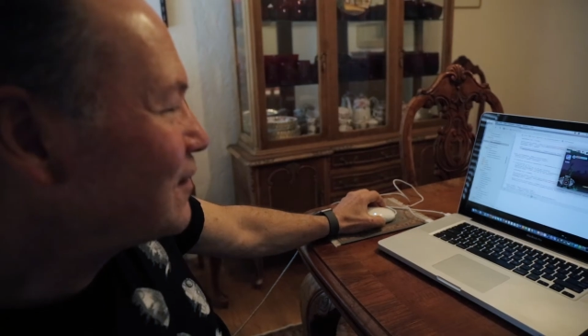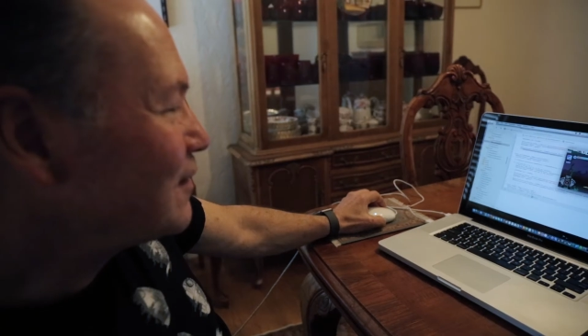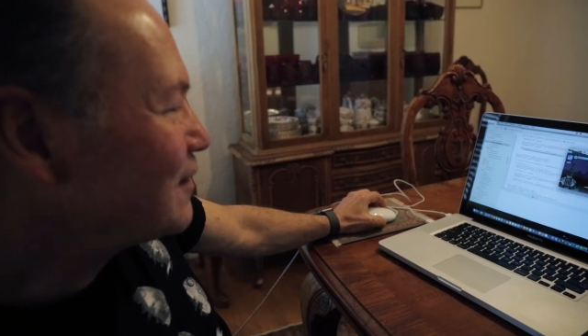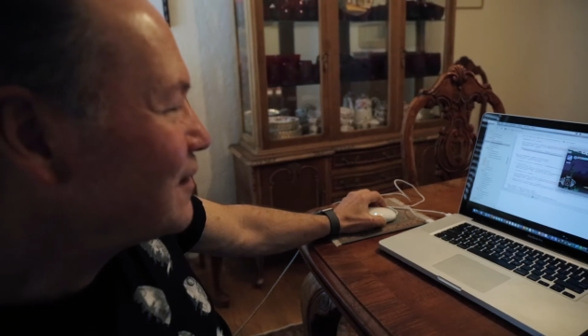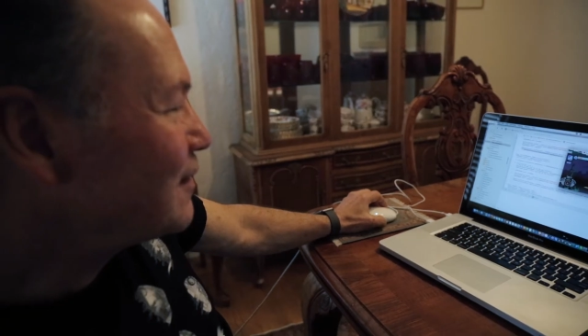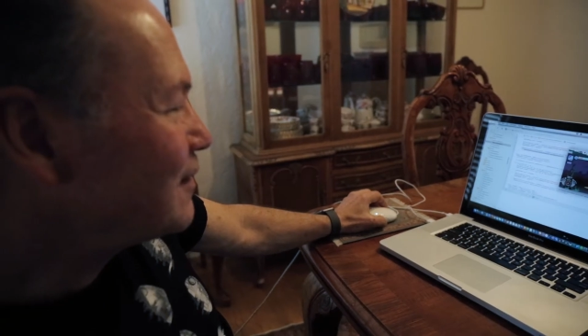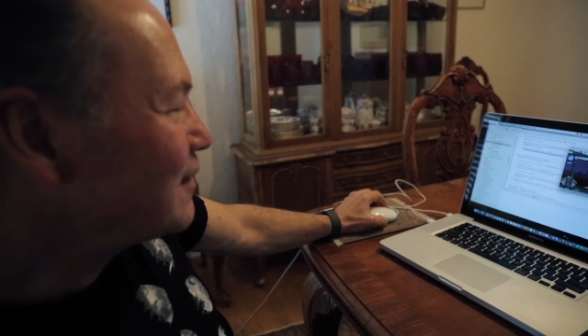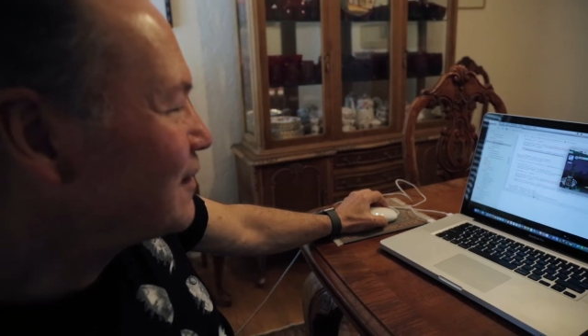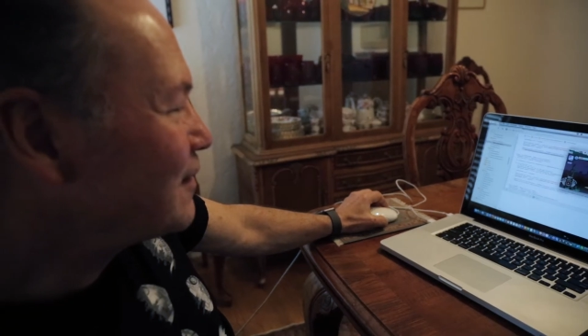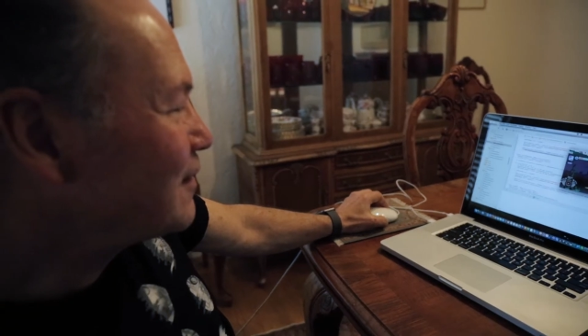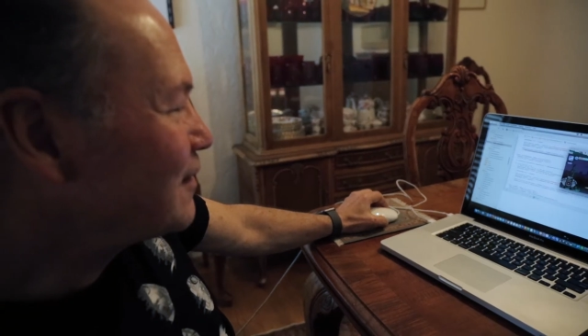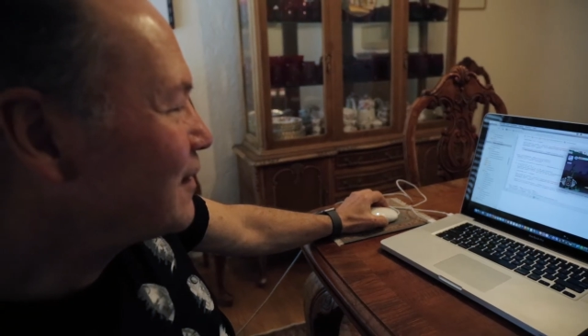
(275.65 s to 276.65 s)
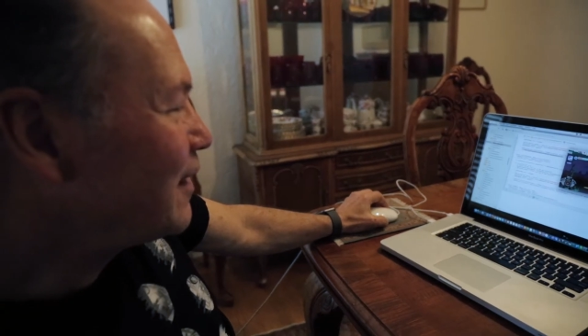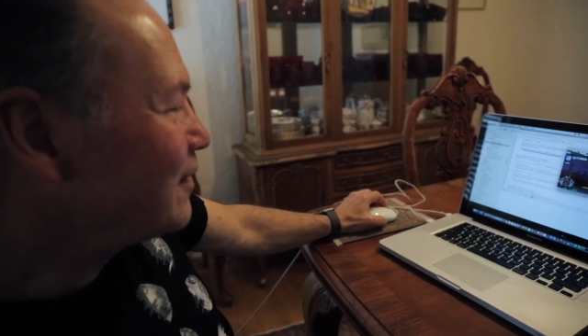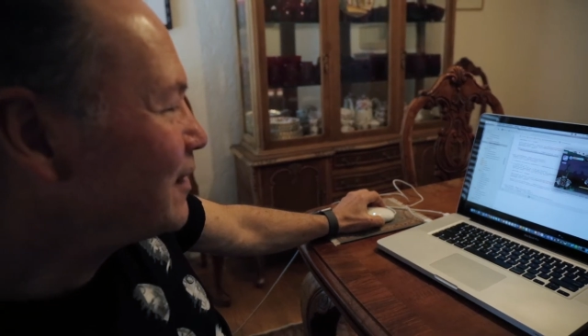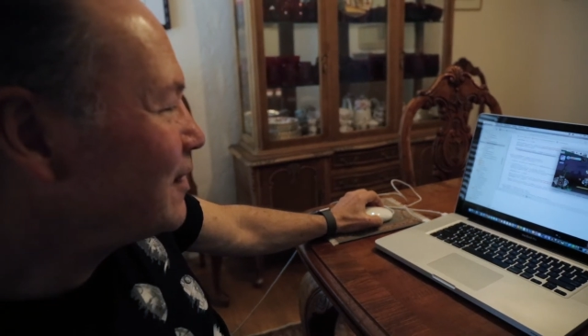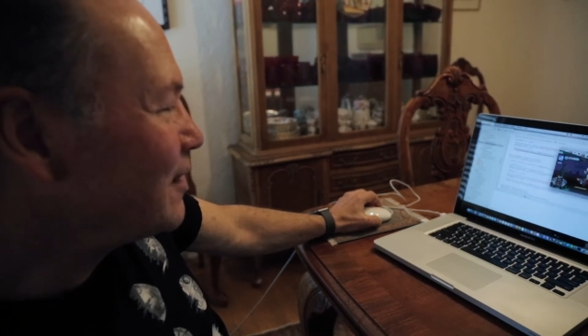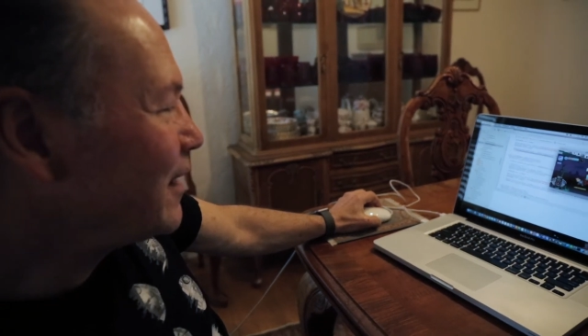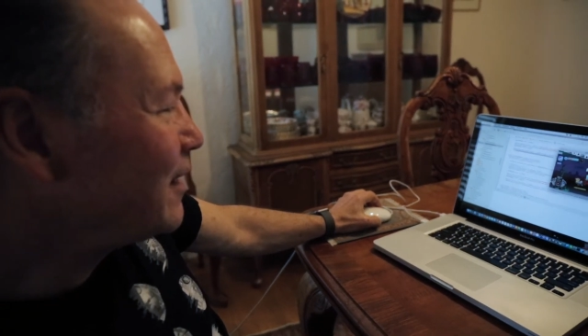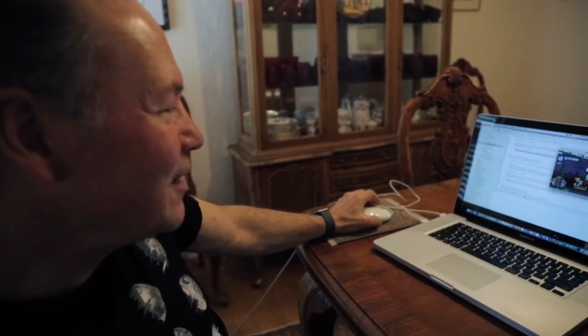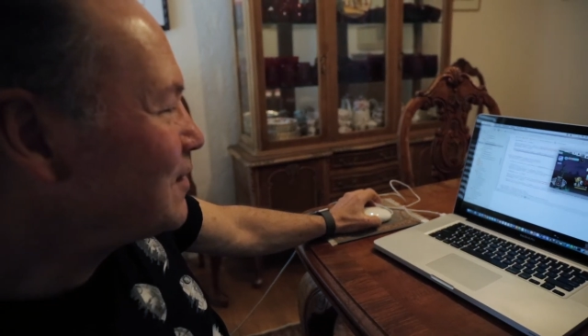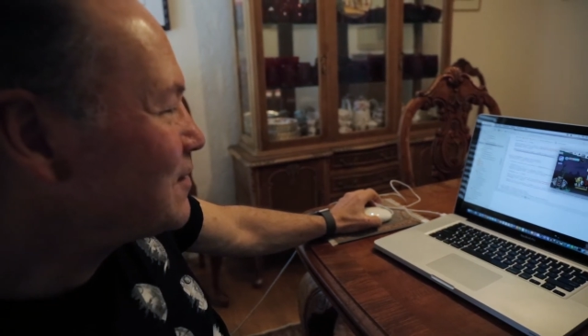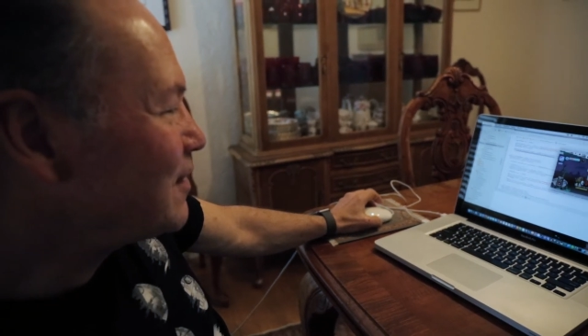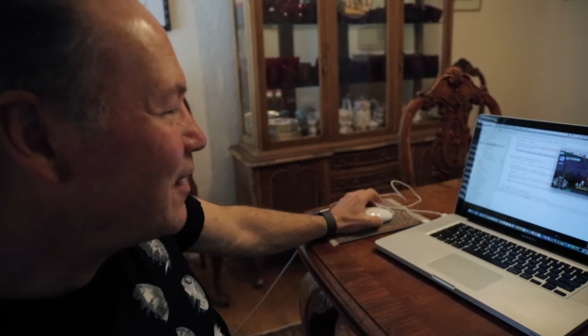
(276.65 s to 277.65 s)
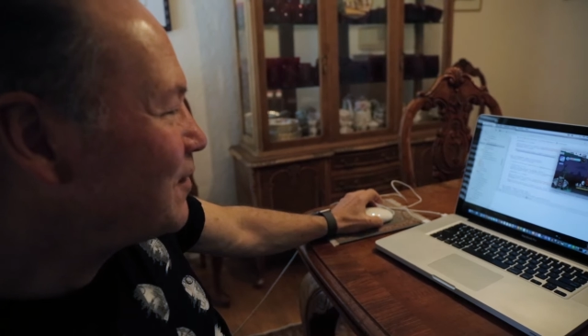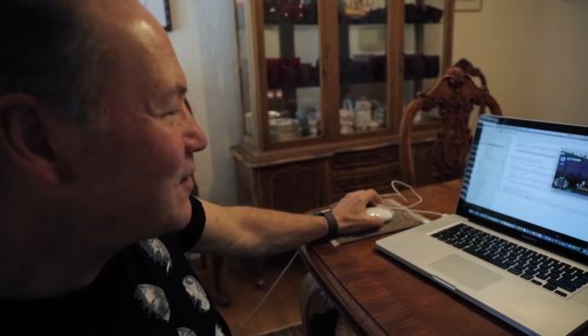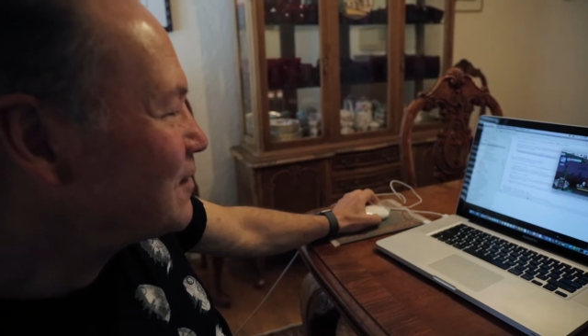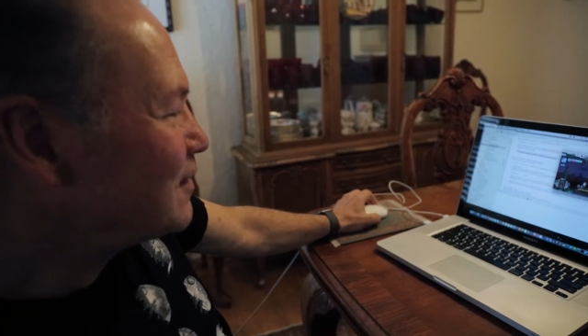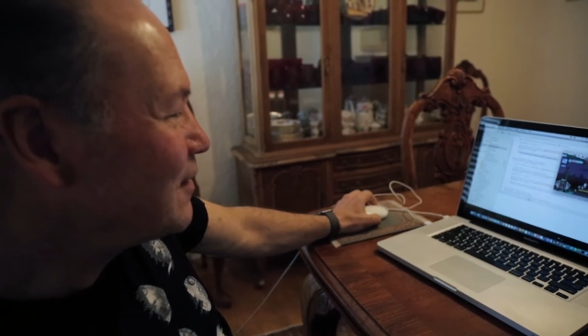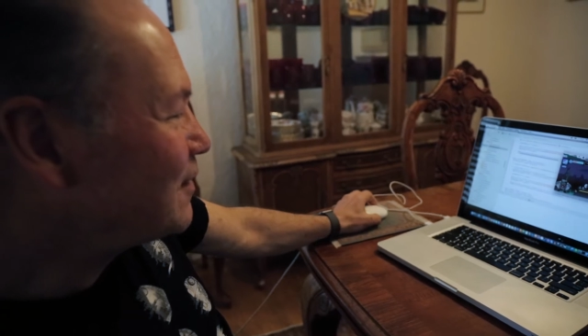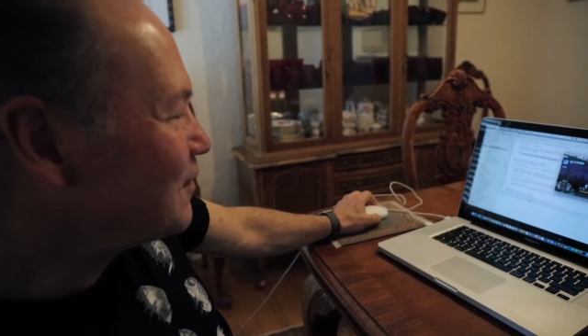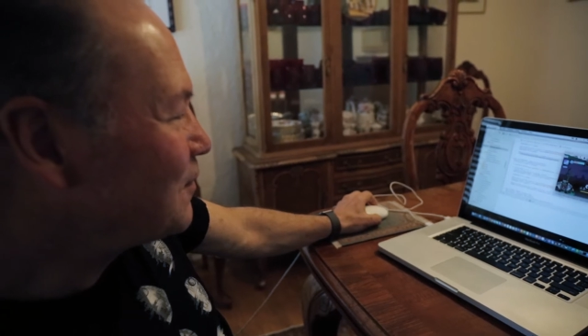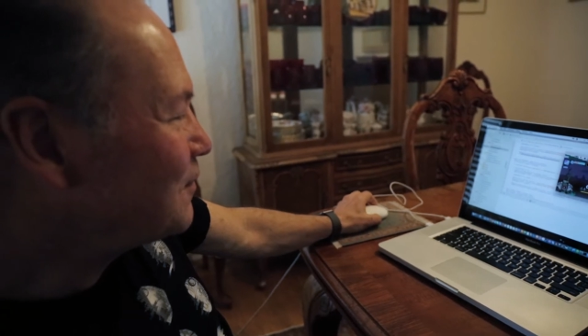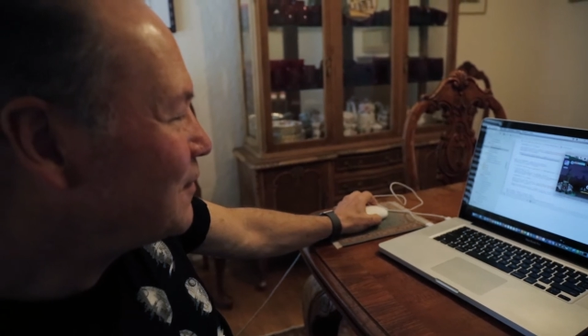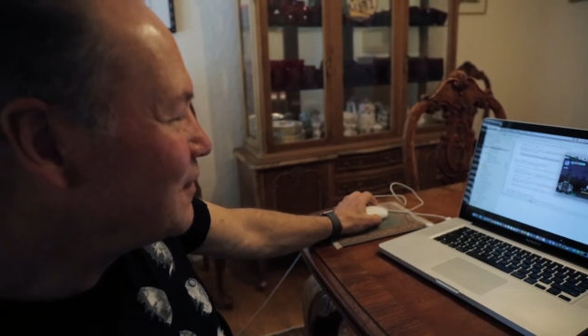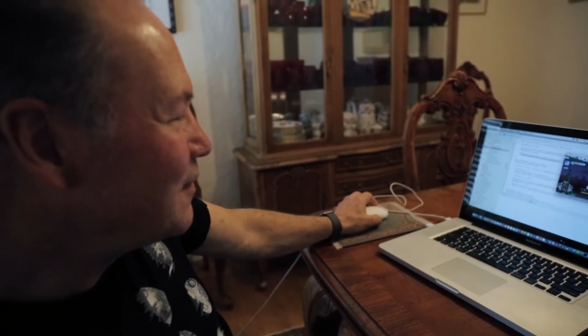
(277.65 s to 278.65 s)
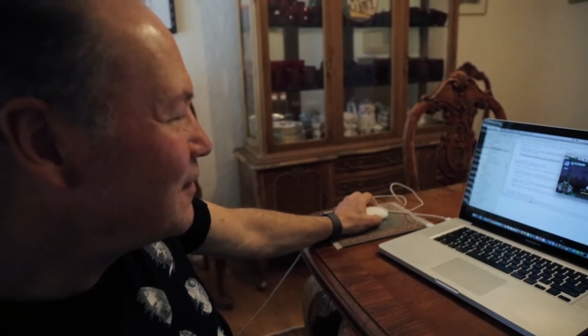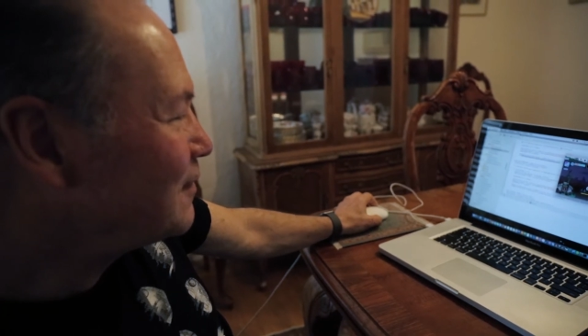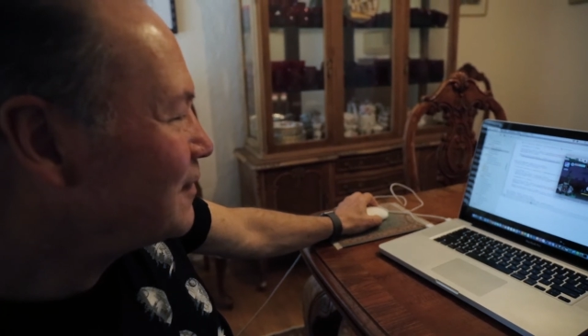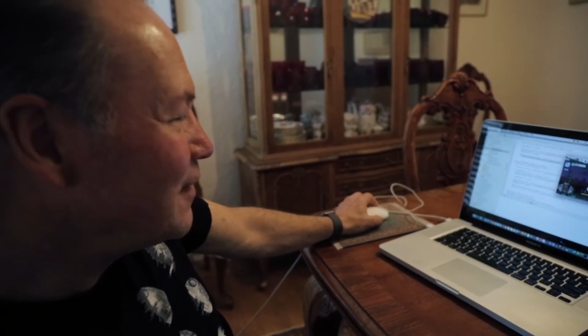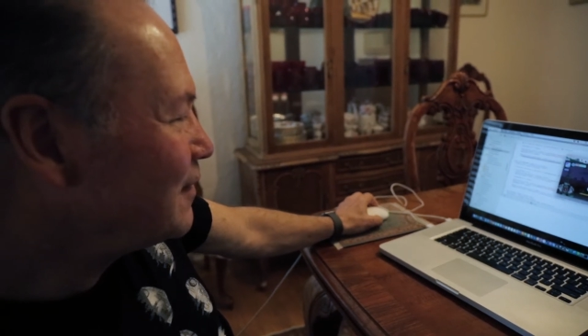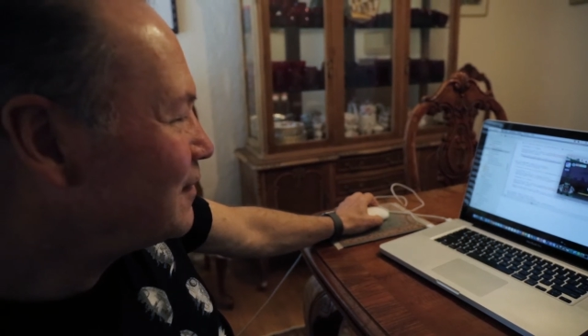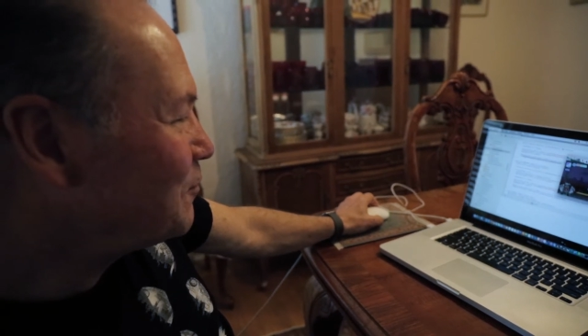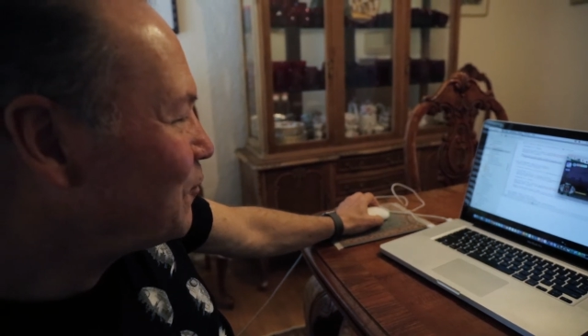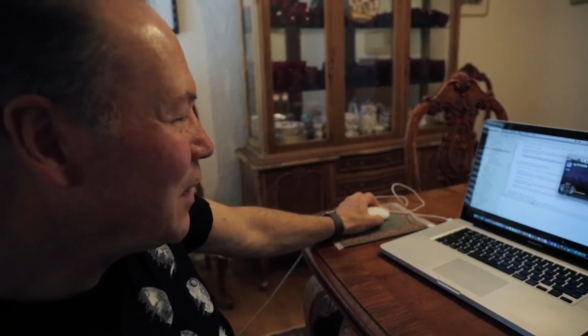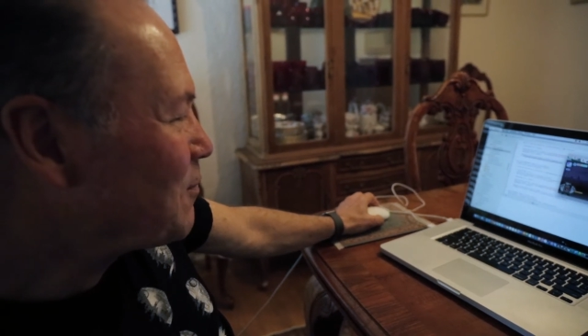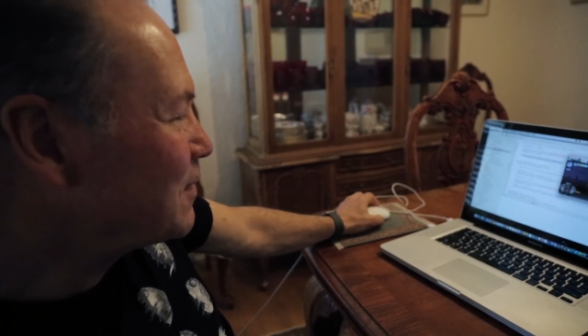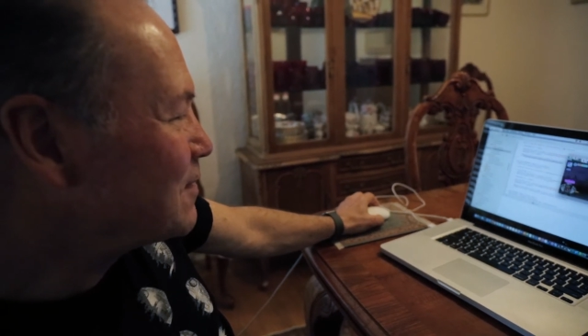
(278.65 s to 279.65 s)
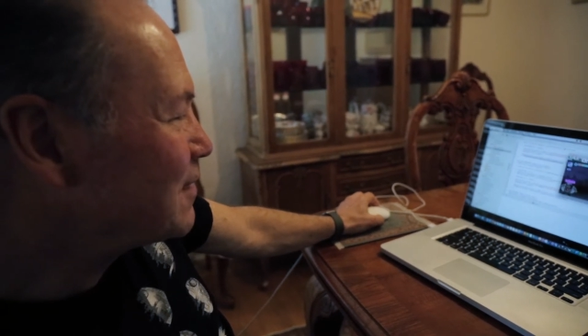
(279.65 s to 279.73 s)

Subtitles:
got the sounds going. Alien landing sounds and weapon